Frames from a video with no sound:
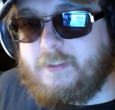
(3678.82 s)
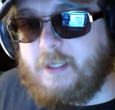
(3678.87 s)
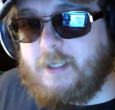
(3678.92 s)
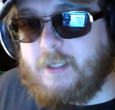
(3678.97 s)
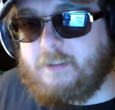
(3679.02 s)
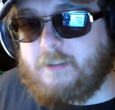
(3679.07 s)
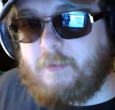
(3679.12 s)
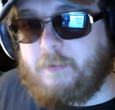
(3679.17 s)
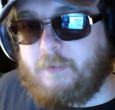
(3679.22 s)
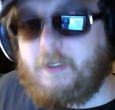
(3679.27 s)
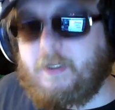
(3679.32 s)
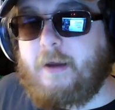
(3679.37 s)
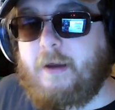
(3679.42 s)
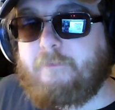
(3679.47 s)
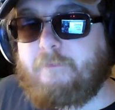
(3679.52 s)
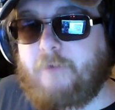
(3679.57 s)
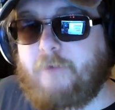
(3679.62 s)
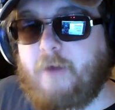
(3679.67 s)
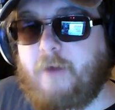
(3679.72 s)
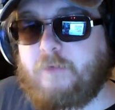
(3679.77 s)
something like
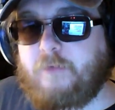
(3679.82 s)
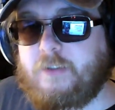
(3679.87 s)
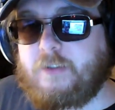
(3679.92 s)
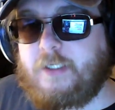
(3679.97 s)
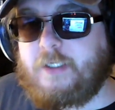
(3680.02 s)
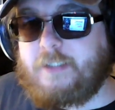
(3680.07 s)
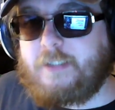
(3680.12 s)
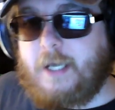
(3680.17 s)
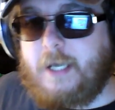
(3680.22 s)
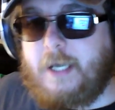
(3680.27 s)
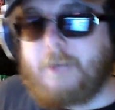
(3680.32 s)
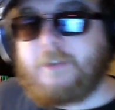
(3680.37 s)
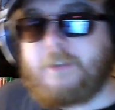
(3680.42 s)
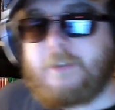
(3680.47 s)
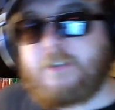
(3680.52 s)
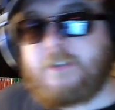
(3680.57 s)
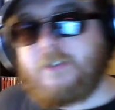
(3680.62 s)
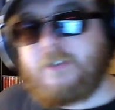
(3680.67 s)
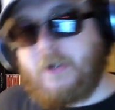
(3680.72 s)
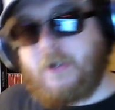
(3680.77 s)
that, 5 or 6
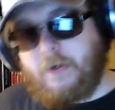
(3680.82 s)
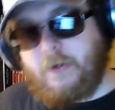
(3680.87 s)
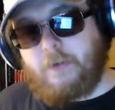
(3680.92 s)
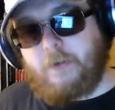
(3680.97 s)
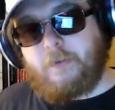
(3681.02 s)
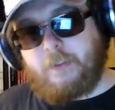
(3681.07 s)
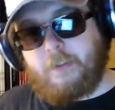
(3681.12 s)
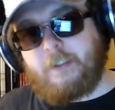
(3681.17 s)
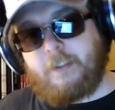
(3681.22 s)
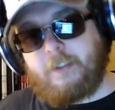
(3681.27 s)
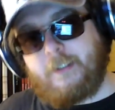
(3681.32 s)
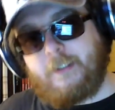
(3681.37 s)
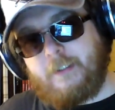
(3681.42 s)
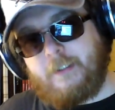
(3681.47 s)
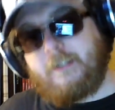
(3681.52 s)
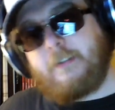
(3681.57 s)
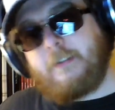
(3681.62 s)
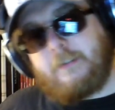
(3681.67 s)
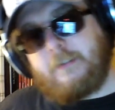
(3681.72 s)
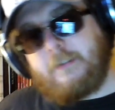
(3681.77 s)
hours. So
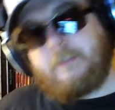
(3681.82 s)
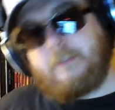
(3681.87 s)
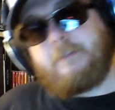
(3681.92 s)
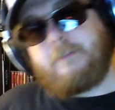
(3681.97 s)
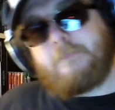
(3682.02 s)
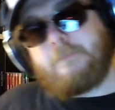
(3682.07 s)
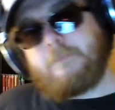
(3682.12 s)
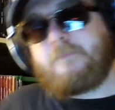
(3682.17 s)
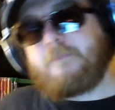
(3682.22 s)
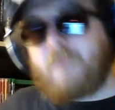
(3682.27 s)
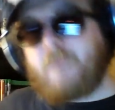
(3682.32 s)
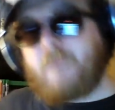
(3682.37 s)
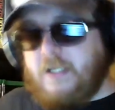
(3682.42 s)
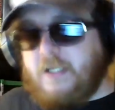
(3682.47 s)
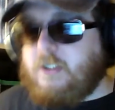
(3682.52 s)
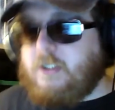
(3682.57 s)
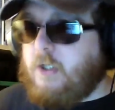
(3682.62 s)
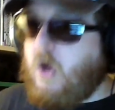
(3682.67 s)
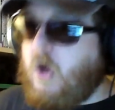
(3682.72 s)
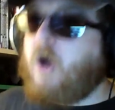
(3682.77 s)

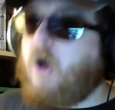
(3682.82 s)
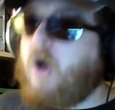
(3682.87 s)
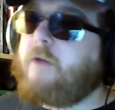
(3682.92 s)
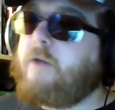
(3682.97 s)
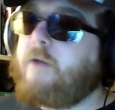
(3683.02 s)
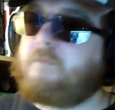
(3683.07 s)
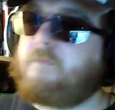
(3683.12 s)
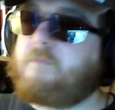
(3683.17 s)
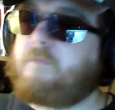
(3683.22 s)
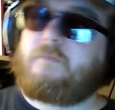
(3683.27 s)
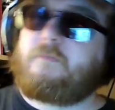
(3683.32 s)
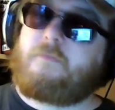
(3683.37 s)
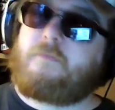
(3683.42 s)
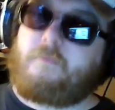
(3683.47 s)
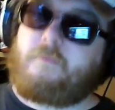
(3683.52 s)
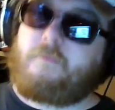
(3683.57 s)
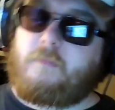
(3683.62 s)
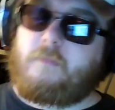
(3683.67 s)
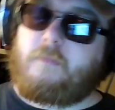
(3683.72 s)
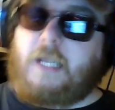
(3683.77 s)
that's a lot.
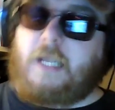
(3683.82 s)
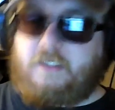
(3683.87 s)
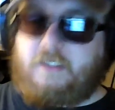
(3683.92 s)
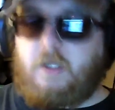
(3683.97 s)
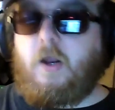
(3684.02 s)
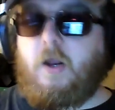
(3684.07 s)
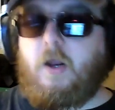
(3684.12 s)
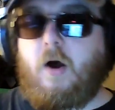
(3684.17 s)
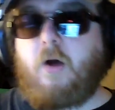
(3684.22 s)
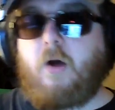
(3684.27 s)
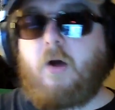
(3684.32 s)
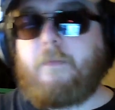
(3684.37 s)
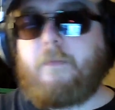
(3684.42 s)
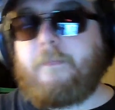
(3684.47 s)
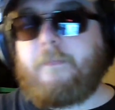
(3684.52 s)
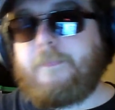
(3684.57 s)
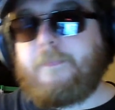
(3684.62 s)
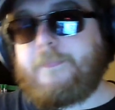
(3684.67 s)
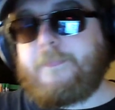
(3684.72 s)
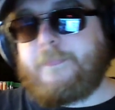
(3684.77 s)
That's a lot.
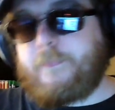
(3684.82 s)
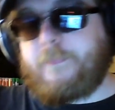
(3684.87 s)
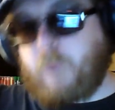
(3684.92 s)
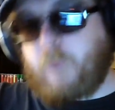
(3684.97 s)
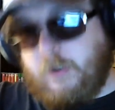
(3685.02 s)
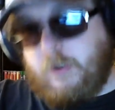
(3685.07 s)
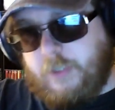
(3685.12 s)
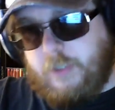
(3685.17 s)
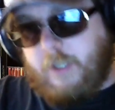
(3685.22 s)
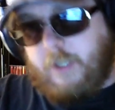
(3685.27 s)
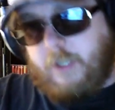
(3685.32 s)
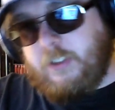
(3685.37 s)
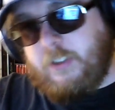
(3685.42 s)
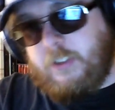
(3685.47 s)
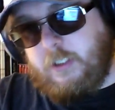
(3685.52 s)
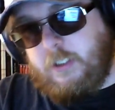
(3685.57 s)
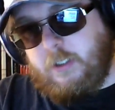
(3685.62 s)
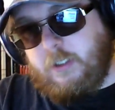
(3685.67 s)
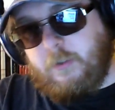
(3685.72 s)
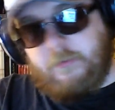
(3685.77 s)
Well done to
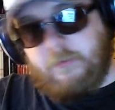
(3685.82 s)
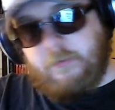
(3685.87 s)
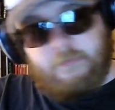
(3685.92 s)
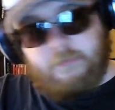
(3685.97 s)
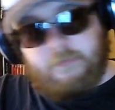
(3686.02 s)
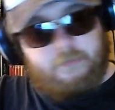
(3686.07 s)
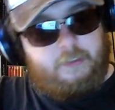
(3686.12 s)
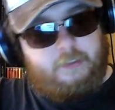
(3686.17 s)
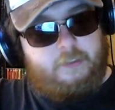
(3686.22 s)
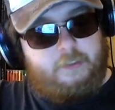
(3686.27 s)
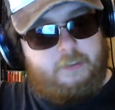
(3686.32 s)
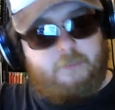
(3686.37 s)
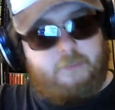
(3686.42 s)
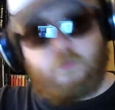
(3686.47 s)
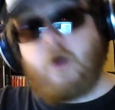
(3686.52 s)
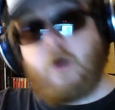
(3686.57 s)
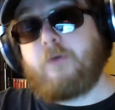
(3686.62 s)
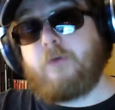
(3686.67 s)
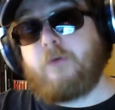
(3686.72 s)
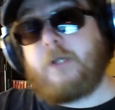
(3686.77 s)
you, and
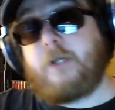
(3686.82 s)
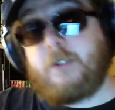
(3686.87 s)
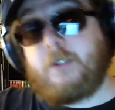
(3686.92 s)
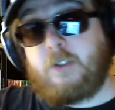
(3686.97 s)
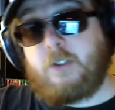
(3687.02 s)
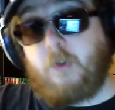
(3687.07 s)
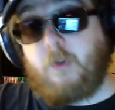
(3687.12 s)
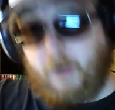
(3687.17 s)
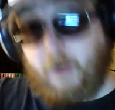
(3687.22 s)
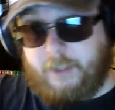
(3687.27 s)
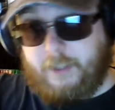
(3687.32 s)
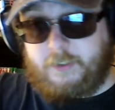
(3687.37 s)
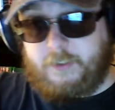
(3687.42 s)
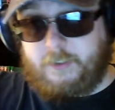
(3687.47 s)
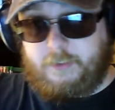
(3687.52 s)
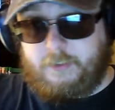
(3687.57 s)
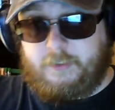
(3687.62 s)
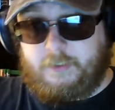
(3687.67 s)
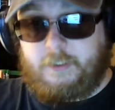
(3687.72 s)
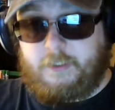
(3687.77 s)
well done to
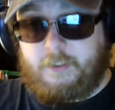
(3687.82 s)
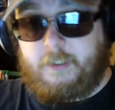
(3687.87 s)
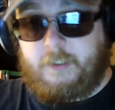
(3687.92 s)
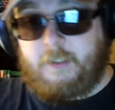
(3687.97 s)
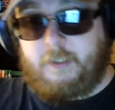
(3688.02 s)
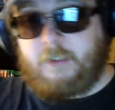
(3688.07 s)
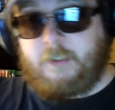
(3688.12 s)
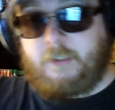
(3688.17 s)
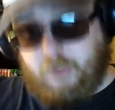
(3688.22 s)
us. Good